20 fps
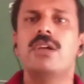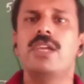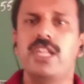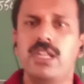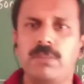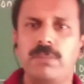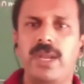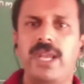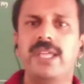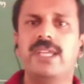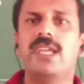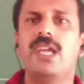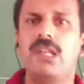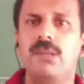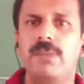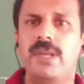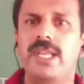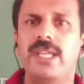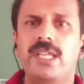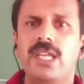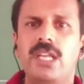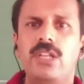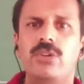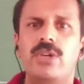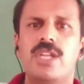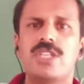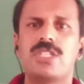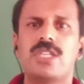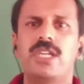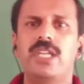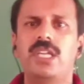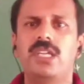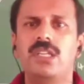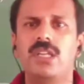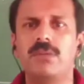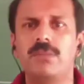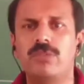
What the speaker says: In medical you are studying.